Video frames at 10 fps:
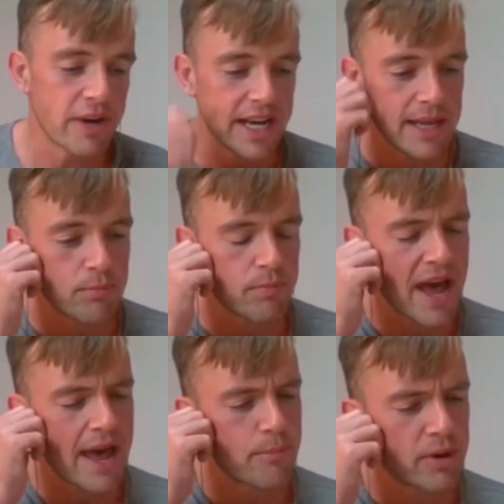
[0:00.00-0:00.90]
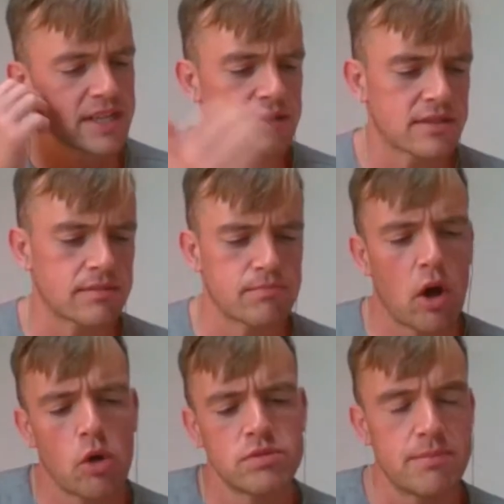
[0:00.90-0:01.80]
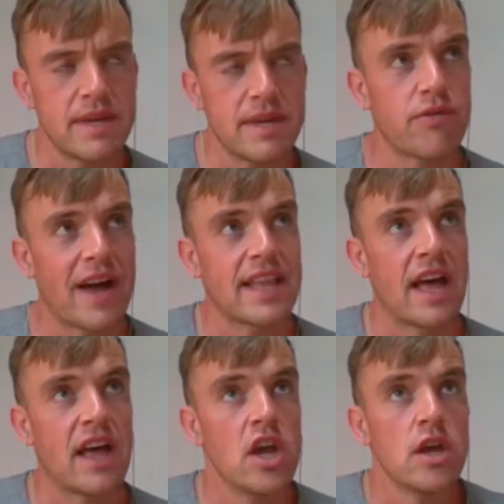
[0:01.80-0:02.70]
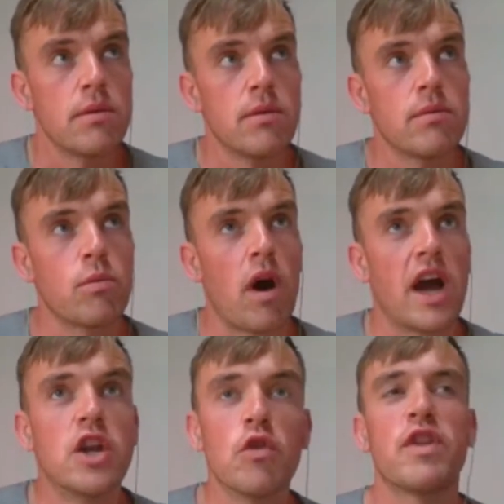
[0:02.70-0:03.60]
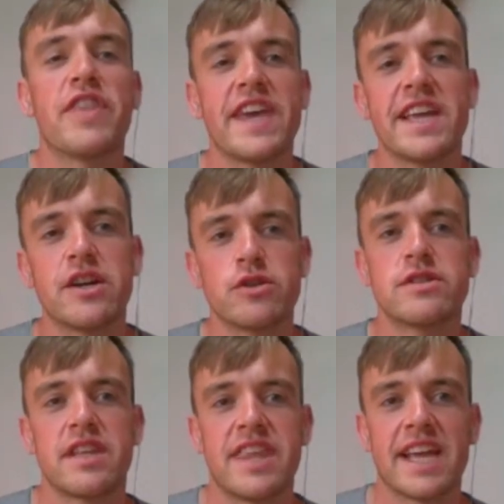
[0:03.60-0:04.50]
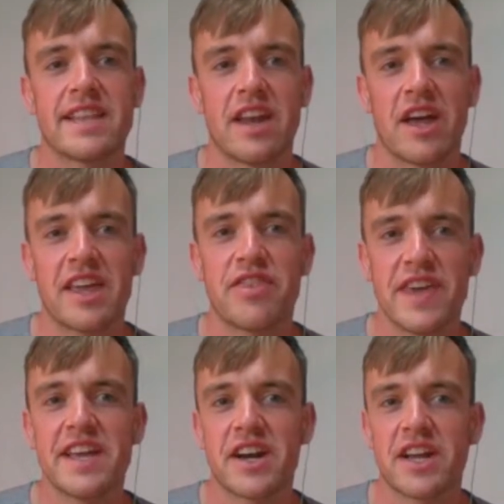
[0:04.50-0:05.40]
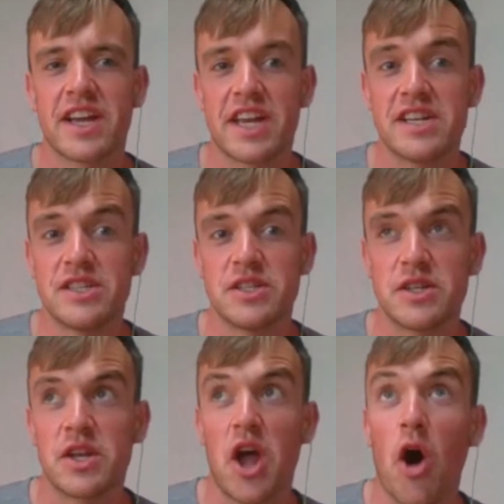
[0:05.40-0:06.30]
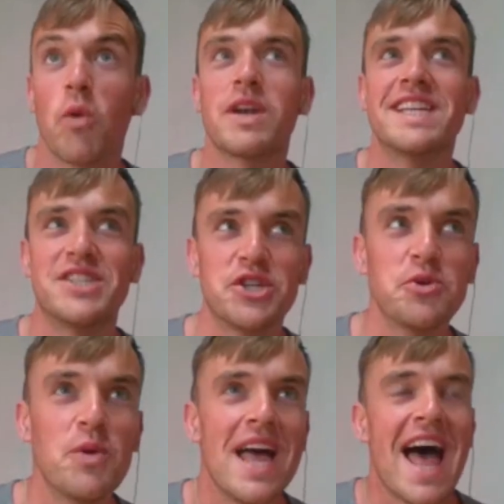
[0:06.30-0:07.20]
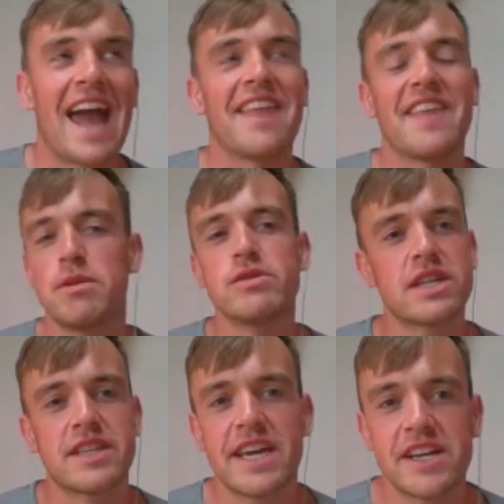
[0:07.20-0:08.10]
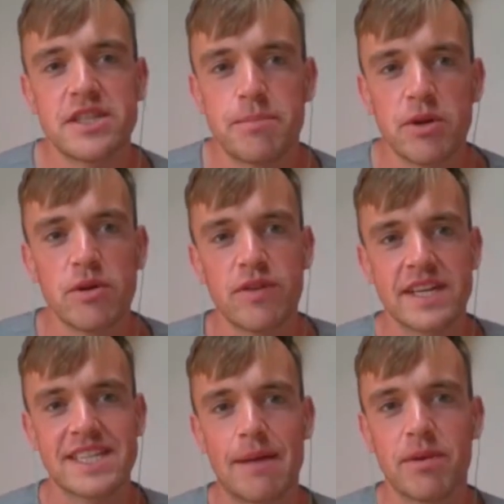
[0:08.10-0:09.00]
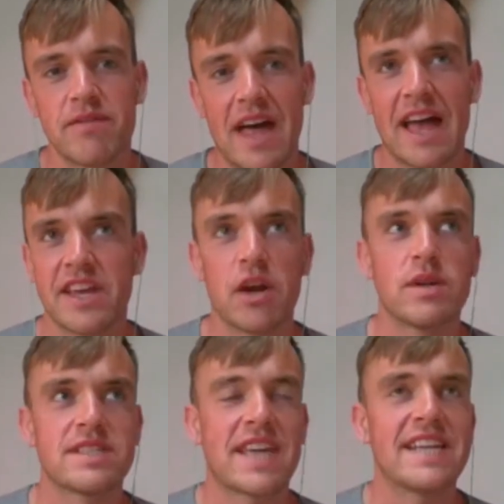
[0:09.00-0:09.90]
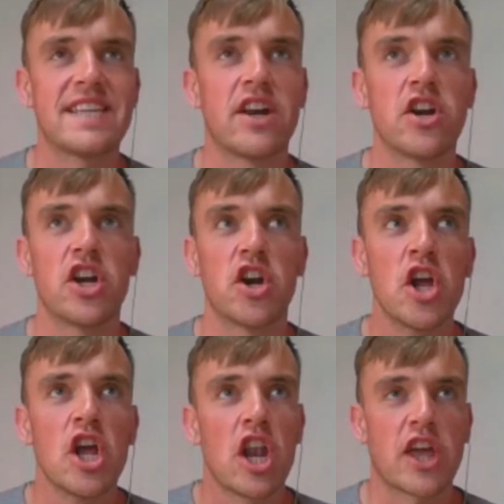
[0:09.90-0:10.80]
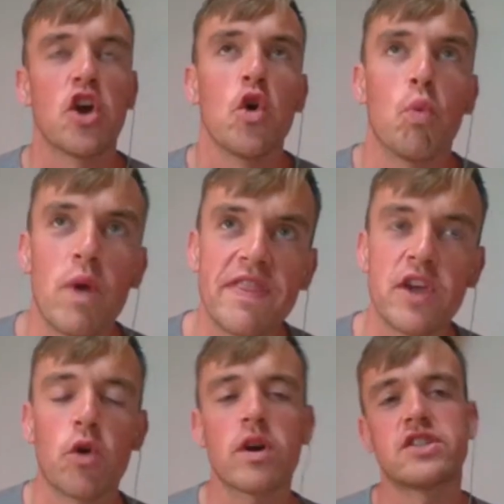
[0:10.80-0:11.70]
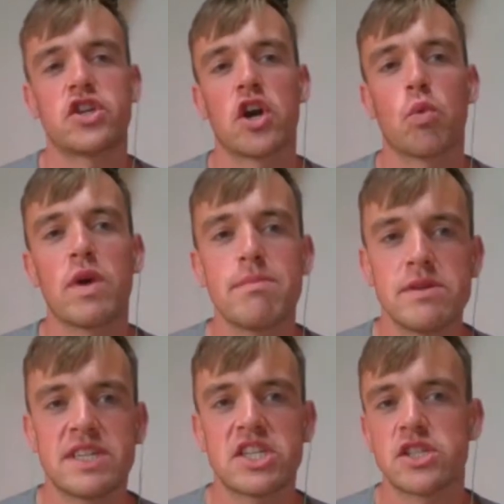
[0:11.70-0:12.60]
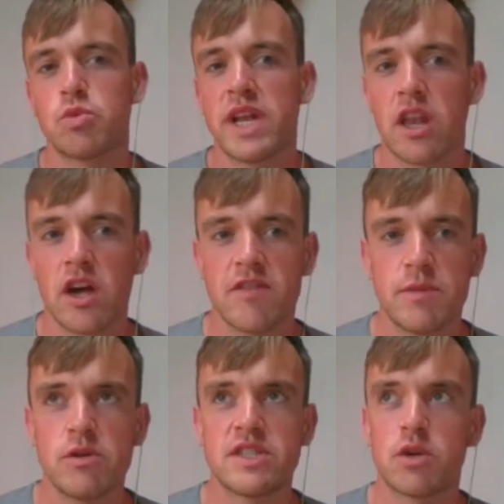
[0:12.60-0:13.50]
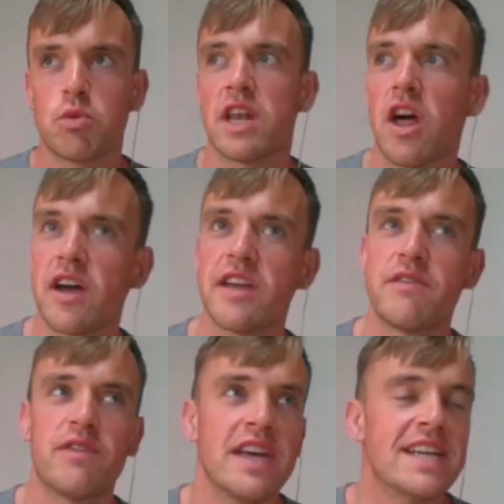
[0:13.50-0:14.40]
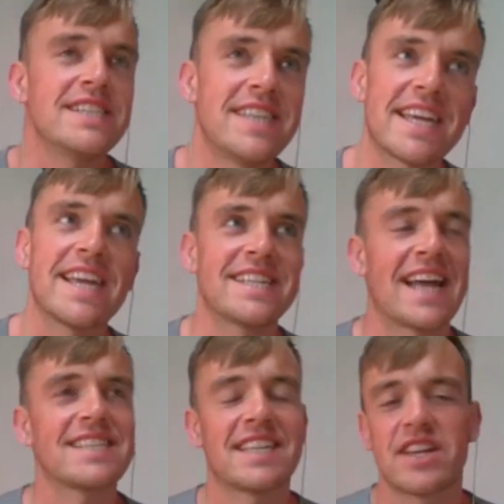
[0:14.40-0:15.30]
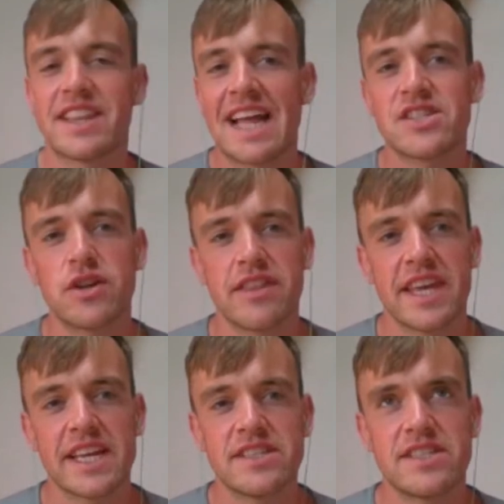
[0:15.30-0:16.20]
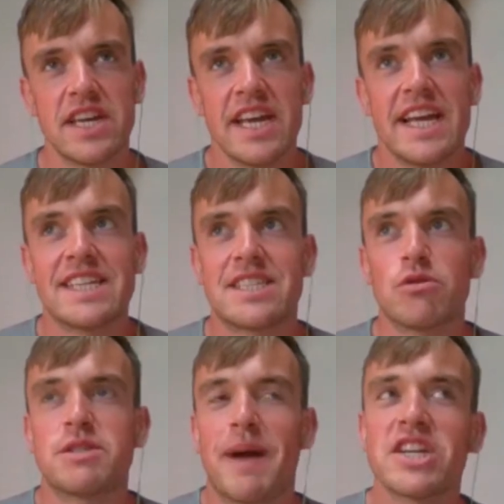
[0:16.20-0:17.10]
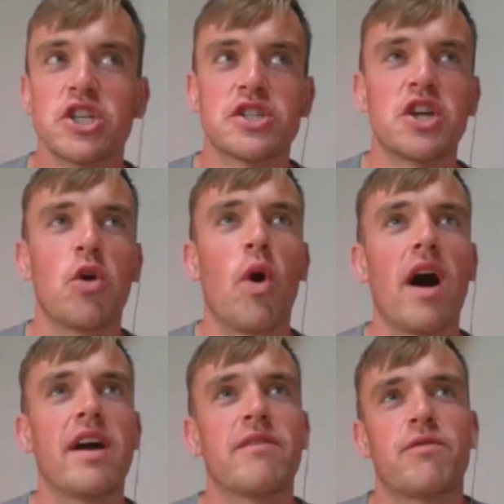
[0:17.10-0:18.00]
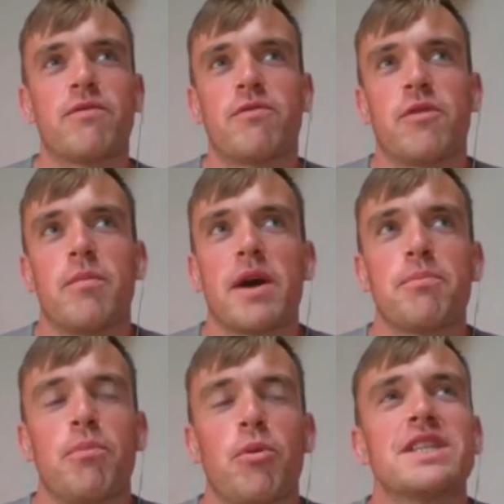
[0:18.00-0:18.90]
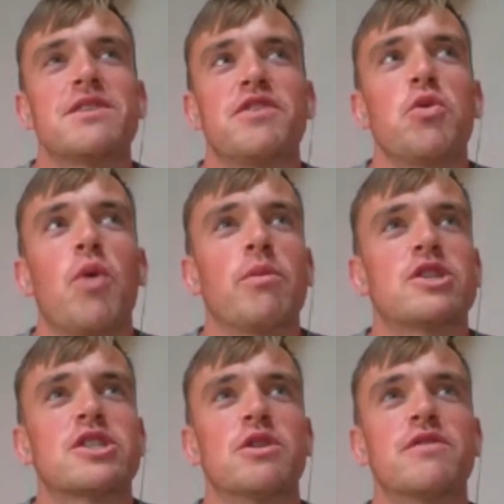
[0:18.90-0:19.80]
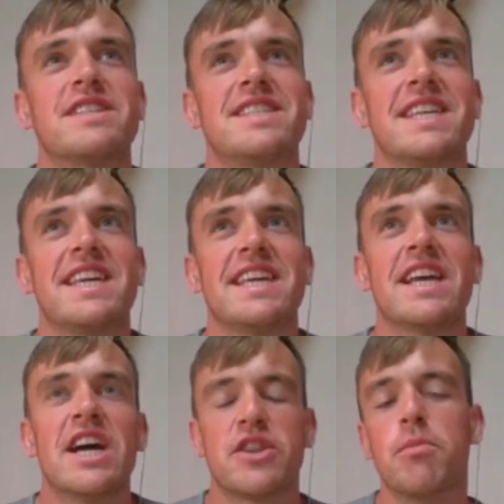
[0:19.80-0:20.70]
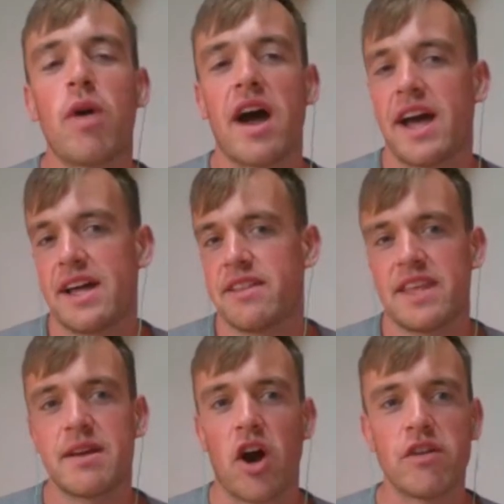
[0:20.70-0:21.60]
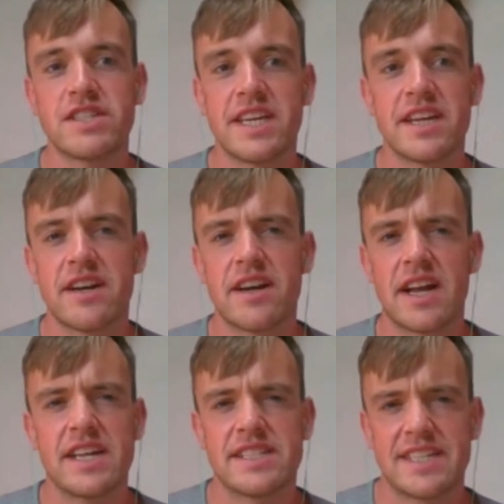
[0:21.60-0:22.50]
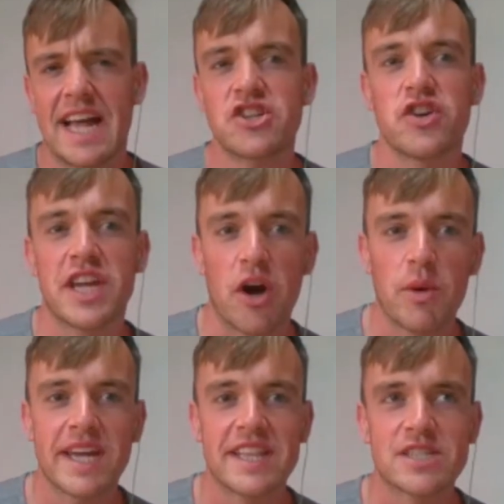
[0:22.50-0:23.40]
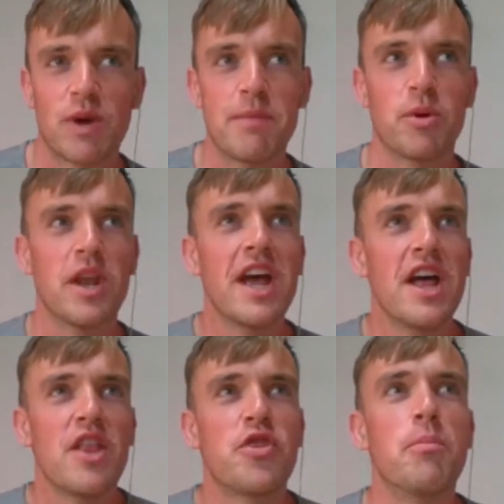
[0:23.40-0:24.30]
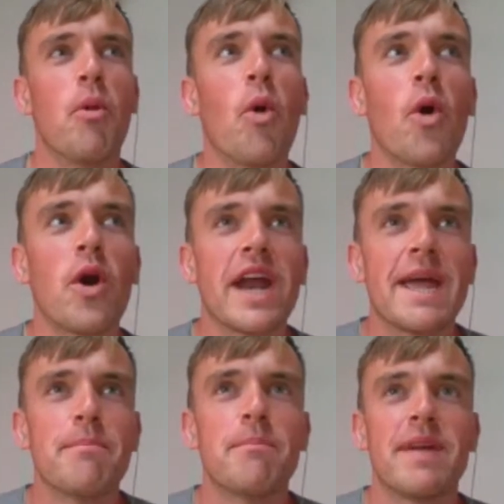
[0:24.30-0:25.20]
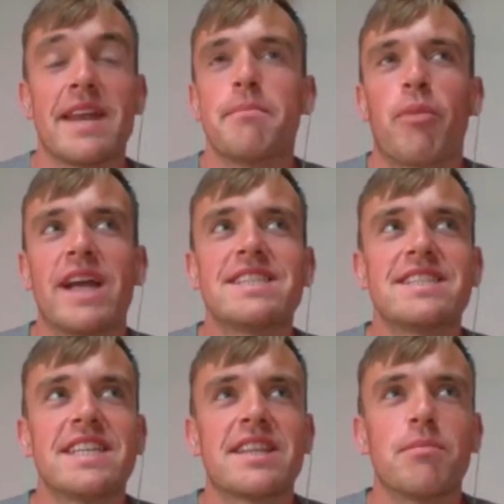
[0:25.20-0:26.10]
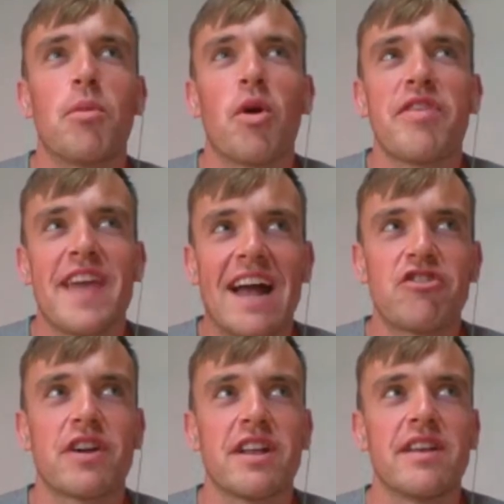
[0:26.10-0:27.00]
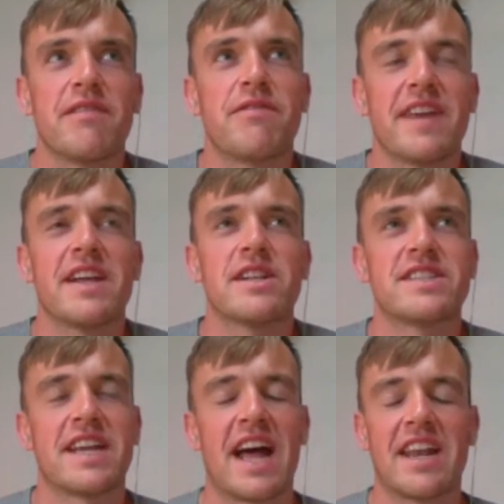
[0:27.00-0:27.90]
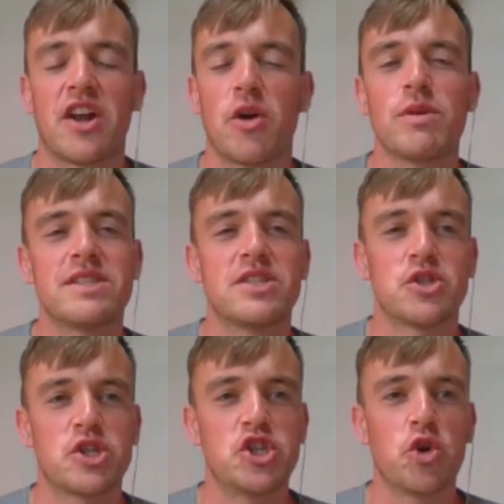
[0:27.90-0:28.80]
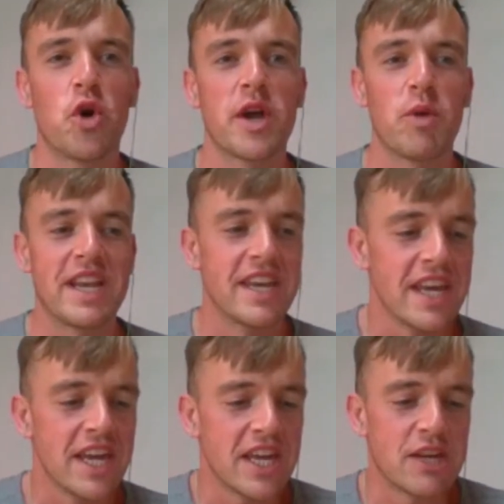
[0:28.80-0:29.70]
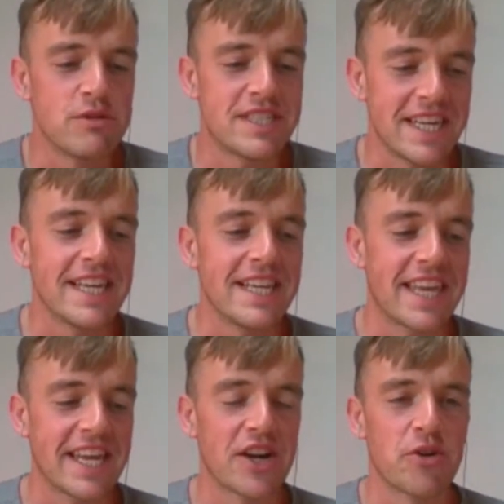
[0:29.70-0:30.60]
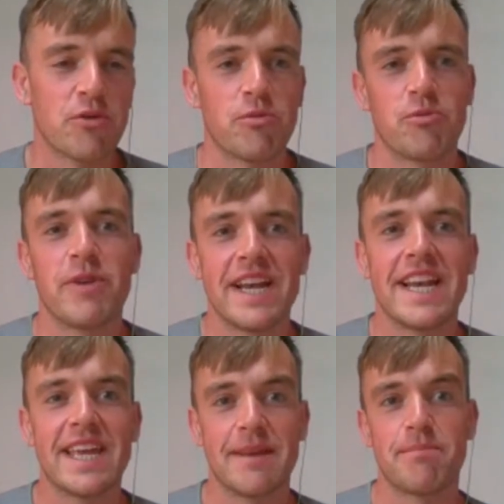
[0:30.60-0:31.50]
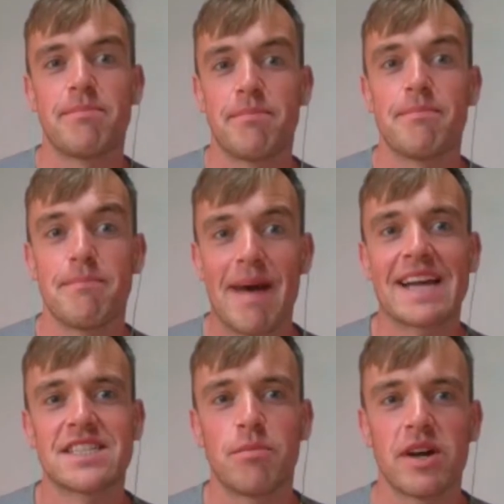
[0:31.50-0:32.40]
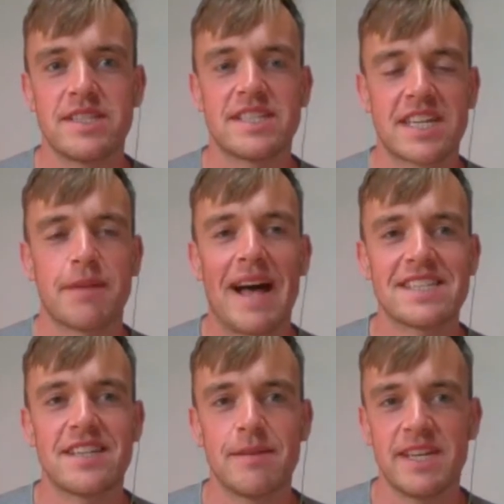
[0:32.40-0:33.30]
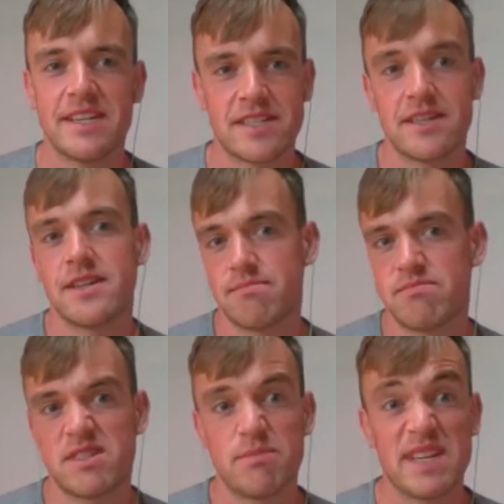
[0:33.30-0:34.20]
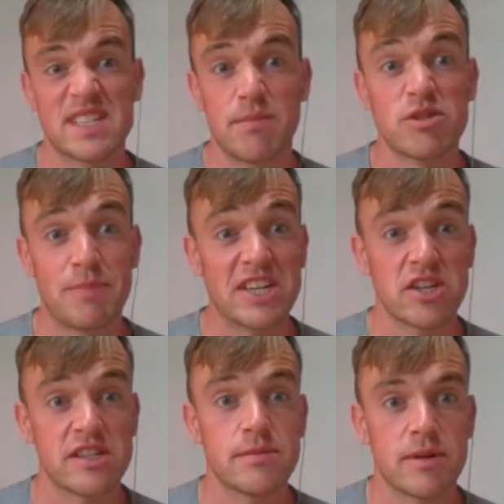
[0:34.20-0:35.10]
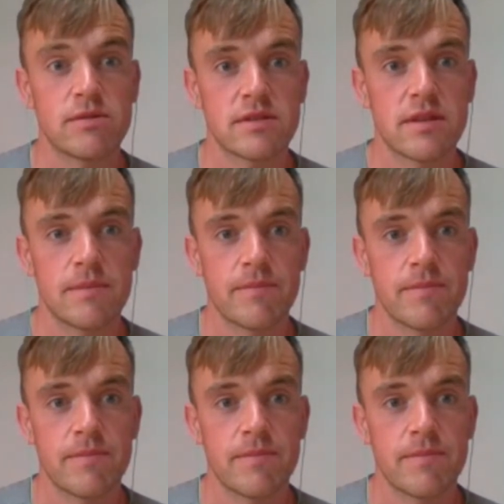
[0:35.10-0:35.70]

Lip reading: It really brings home to me the fact that I love when theatre does the thing that like theatre can only do. And I think musical theatre is a beautiful example of that. You know, as Kate said earlier, like with the orchestra, with musicians, with live music, with live singing, dancing, like that sort of thing is so special. So from my point of view, I would just love to see I think Irish theatre is naturally going in this way, but the more it embraces it, the more theatrical it feels. And it always is such a joy when you see theatre really maximise its capacity to be its most special, I suppose.